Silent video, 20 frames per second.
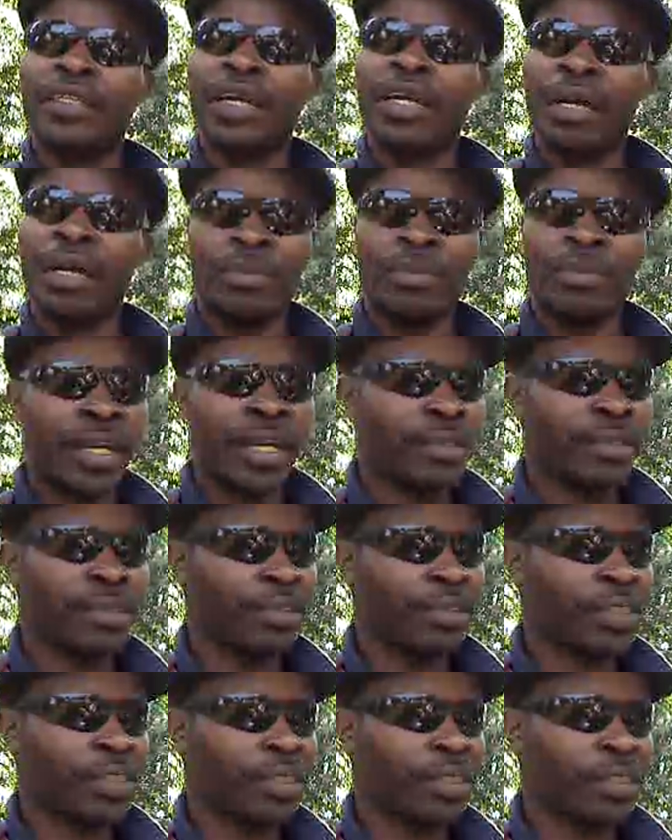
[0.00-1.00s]
I'm now
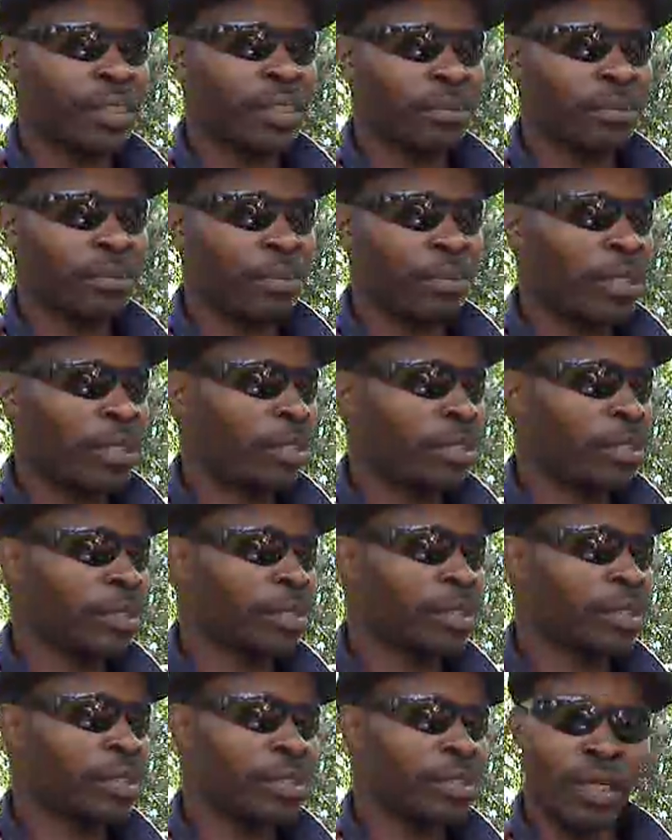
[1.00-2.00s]
living in my
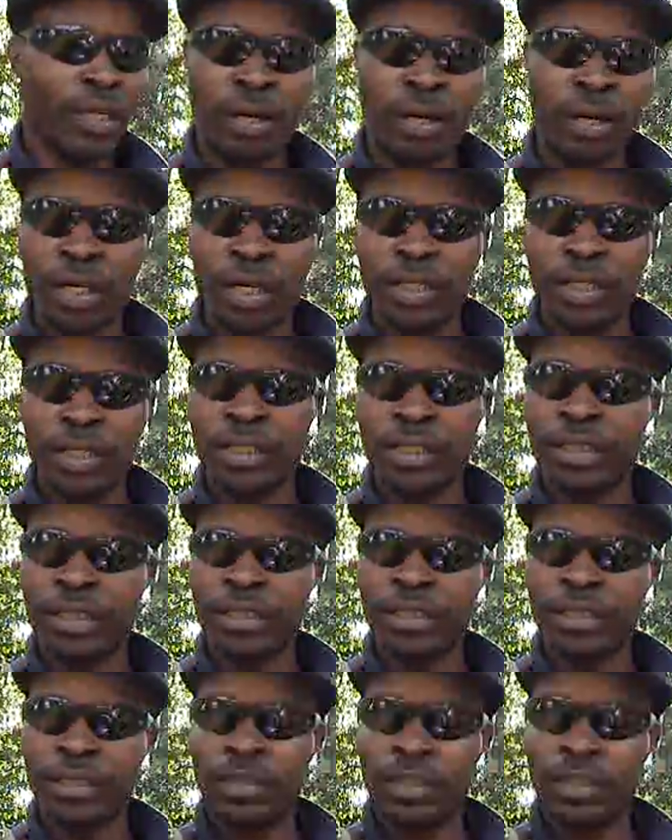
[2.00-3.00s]
mom's yard
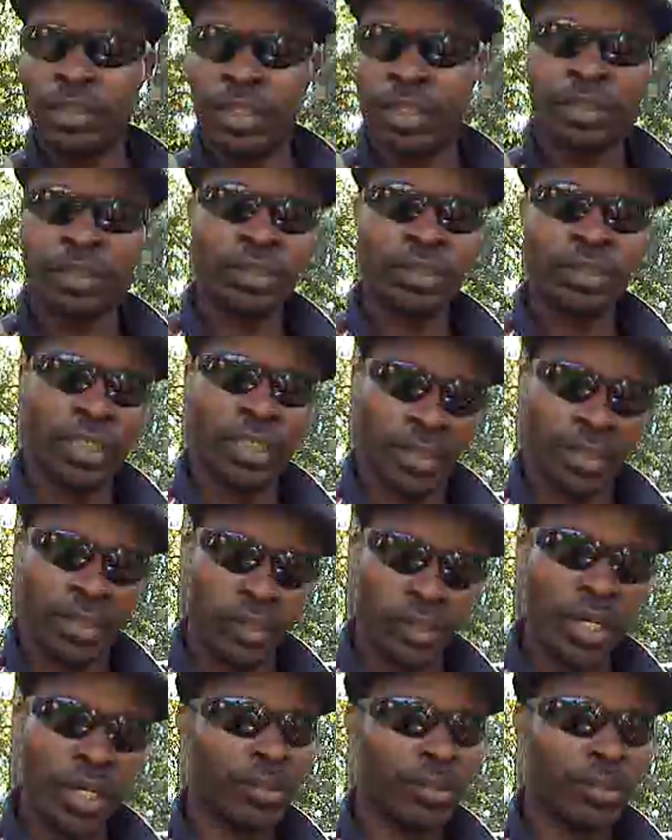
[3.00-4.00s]
in her in a
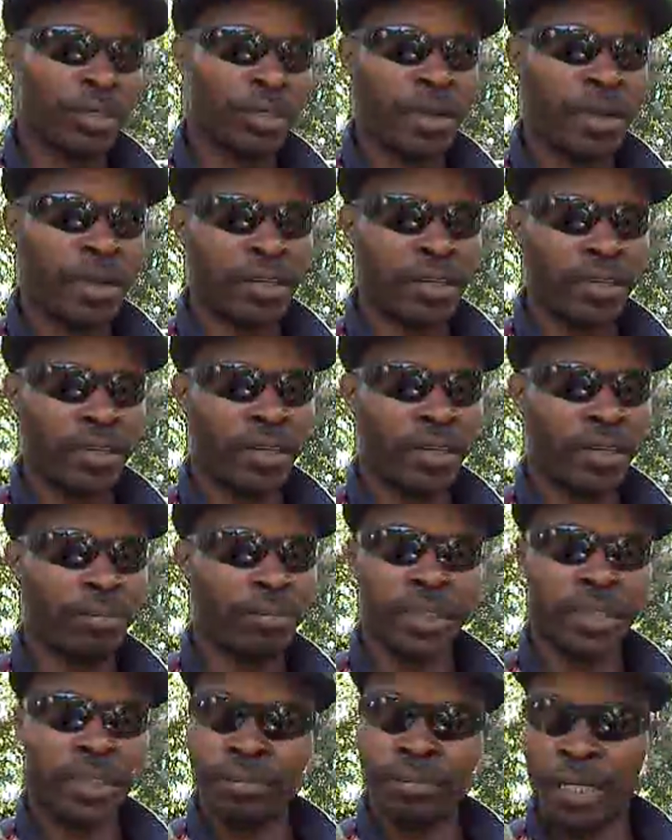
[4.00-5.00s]
trailer in the
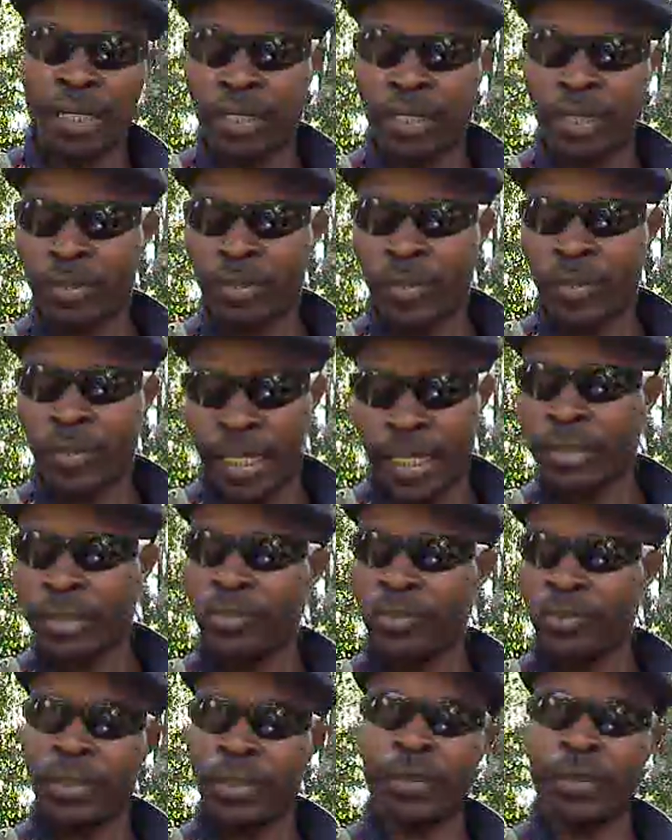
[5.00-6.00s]
backyard, but my uncle has
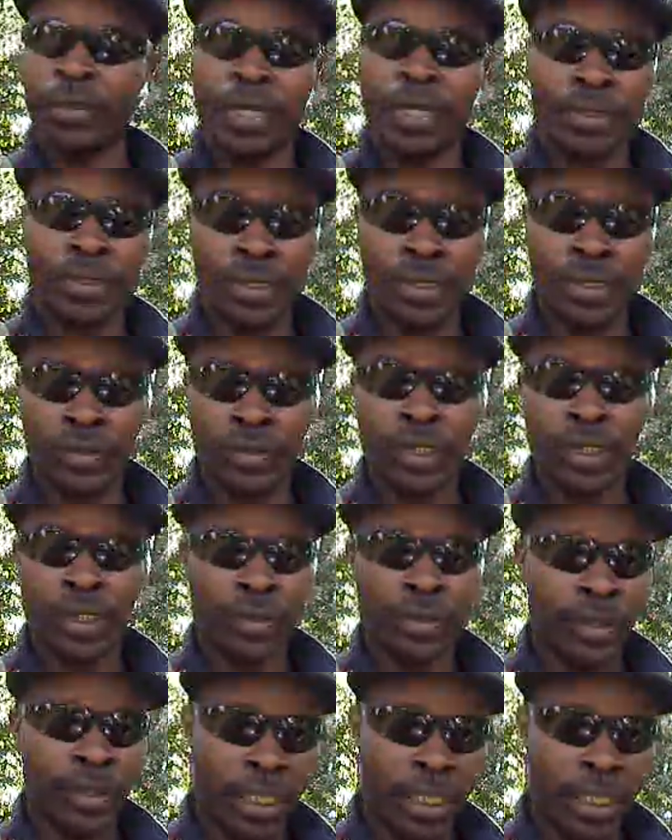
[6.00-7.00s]
the trailer now. It's his
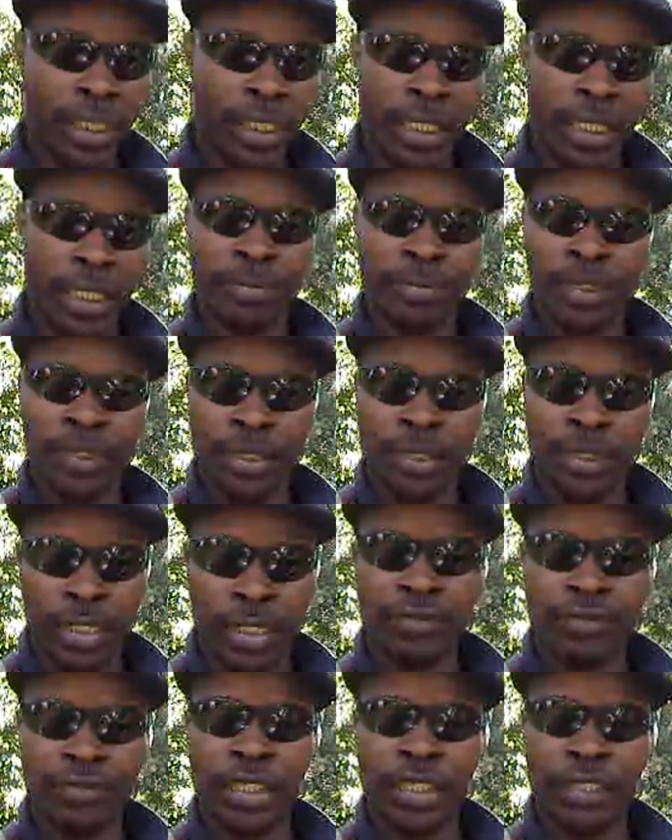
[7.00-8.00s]
trailer. He lets me
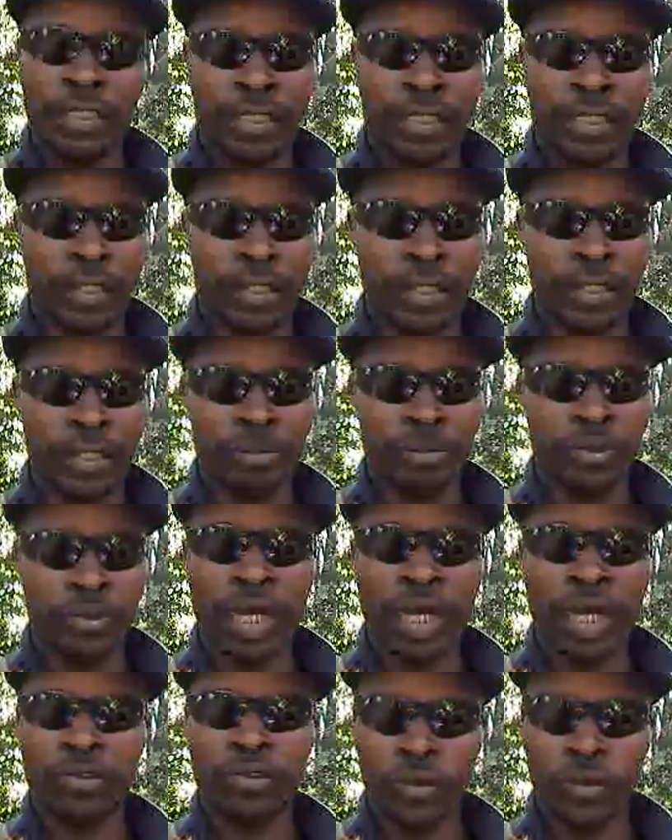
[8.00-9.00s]
live in it. It's a um,
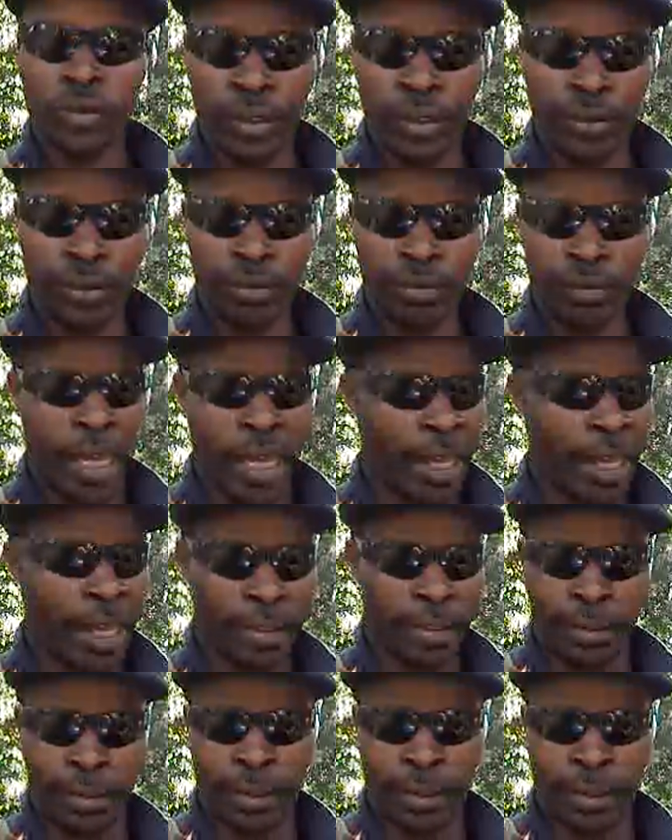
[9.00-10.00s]
travel trailer.
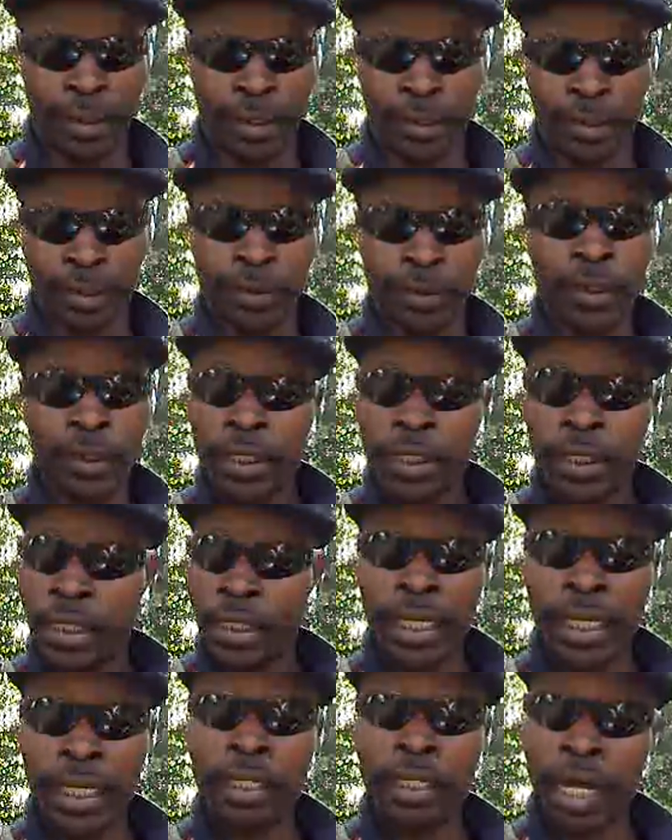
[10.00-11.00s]
Excellent thing though.
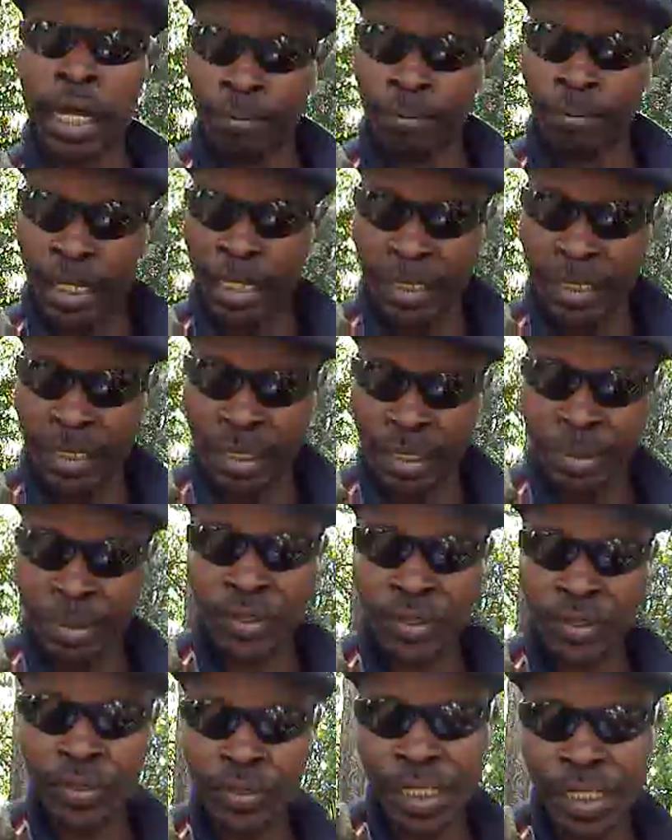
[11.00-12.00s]
In a lot of my
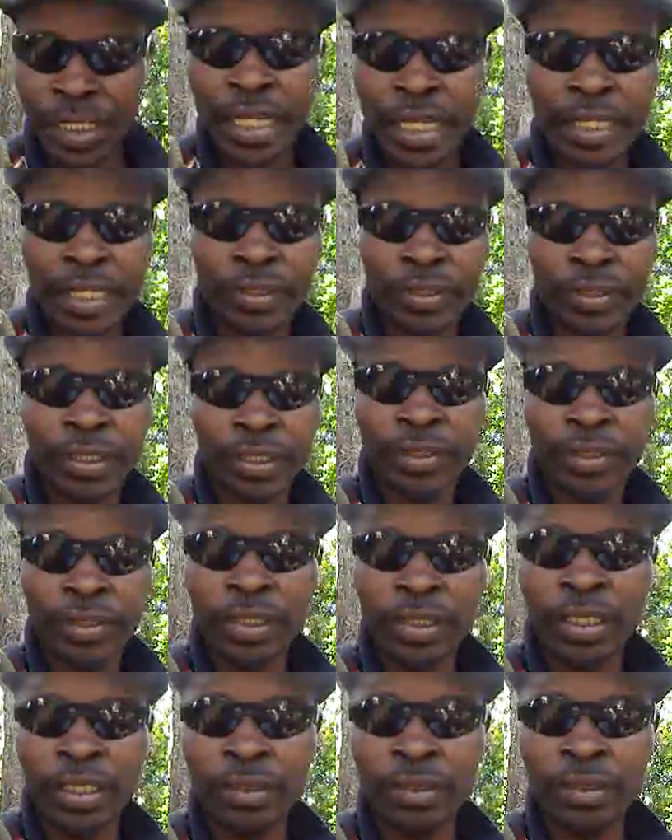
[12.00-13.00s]
segments, you see that trailer.
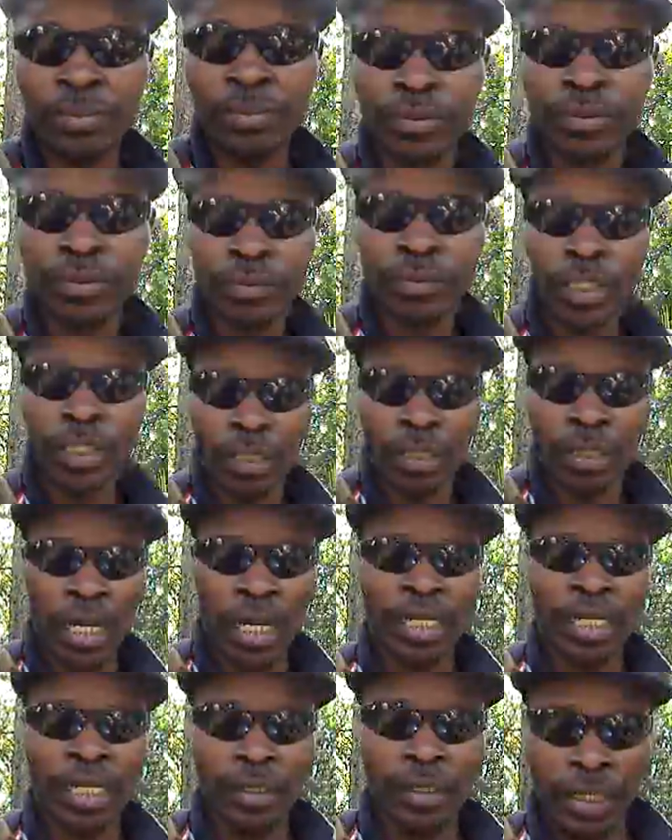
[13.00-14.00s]
Um,
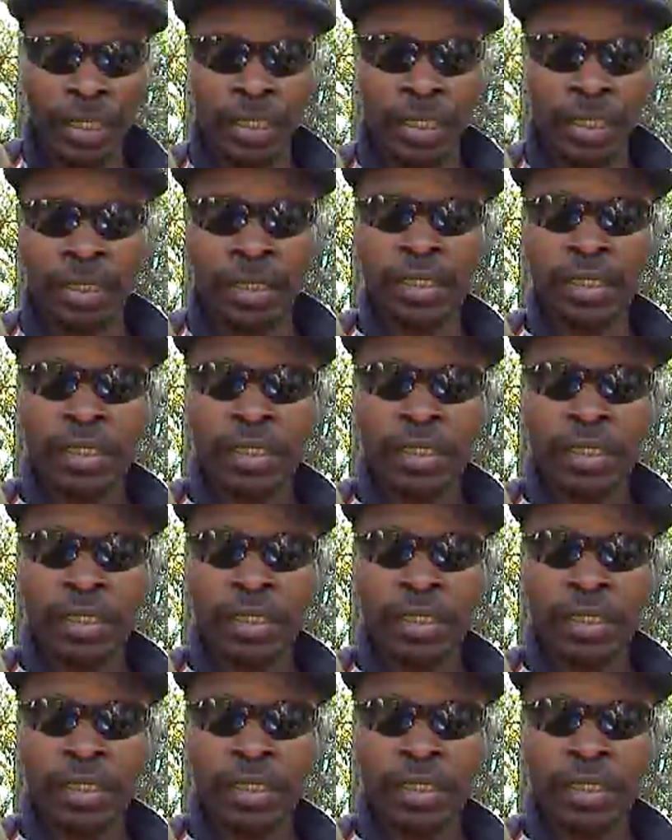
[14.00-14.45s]
not in this.